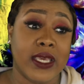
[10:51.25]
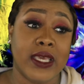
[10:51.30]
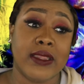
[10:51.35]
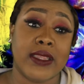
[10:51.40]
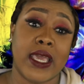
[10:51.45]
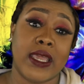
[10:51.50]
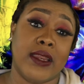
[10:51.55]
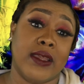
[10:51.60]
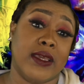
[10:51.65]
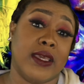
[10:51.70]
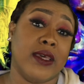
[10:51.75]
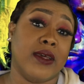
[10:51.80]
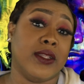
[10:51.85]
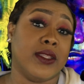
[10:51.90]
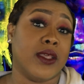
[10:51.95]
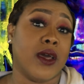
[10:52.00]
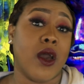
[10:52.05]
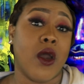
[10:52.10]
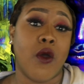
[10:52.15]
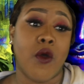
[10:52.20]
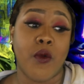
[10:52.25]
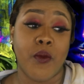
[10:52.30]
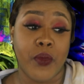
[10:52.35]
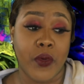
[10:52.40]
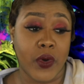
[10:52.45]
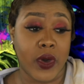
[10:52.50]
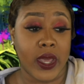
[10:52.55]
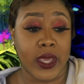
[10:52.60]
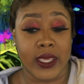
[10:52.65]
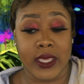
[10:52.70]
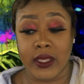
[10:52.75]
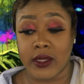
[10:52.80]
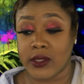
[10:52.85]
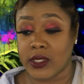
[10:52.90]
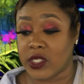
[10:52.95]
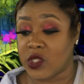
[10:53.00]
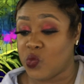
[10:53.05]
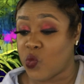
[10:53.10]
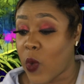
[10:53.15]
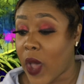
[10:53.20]
He, they didn't kill the homeboy,
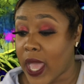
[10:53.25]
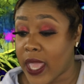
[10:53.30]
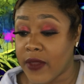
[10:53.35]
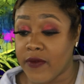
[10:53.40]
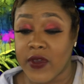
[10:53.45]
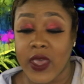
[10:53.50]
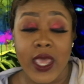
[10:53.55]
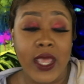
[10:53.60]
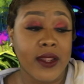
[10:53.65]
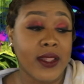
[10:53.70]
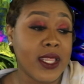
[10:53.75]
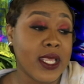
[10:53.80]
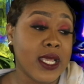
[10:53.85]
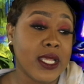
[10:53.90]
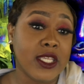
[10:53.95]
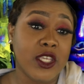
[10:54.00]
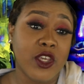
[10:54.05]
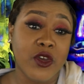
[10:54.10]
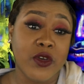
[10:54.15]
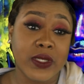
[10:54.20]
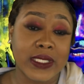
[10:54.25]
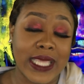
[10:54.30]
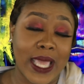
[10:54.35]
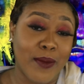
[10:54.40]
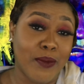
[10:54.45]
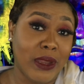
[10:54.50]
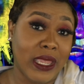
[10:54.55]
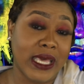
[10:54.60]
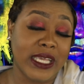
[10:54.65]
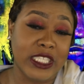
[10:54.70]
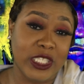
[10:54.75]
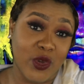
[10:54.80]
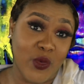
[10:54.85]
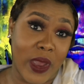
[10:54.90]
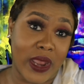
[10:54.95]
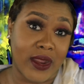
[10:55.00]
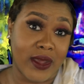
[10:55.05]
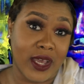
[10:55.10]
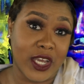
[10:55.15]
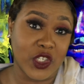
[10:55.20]
killed his wife, then used their blood to
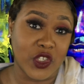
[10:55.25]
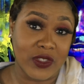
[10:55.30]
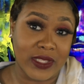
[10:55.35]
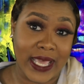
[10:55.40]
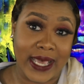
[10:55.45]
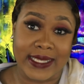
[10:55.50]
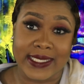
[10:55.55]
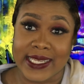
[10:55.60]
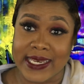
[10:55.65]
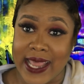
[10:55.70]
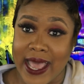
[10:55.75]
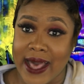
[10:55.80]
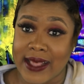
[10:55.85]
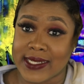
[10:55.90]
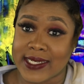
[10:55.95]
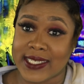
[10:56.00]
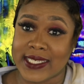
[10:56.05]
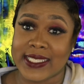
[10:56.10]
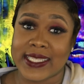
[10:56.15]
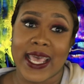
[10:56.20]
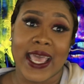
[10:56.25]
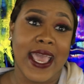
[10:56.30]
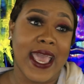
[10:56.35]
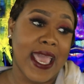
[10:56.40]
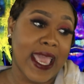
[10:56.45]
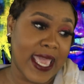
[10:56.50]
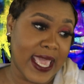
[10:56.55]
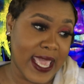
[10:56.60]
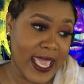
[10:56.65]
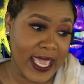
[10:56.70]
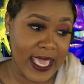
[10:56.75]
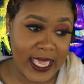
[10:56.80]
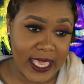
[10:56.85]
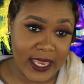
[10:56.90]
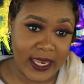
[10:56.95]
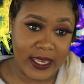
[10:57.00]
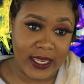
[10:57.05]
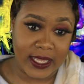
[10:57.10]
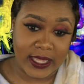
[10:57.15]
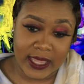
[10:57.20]
write one hundred thousand dollars
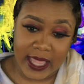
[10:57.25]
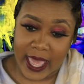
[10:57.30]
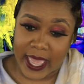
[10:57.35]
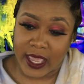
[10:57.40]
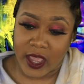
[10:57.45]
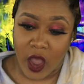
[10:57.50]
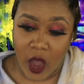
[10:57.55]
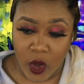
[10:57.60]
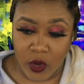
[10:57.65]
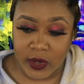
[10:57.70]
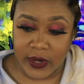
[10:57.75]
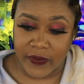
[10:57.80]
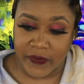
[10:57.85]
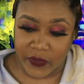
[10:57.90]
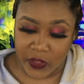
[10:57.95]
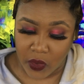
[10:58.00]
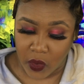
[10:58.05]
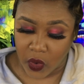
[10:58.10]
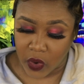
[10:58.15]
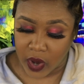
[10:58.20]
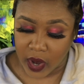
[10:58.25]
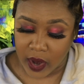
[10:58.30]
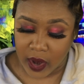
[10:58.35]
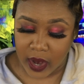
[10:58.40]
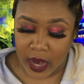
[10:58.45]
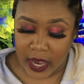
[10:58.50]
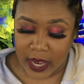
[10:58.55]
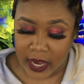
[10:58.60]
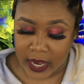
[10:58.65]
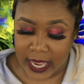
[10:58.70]
in, like, on the floor,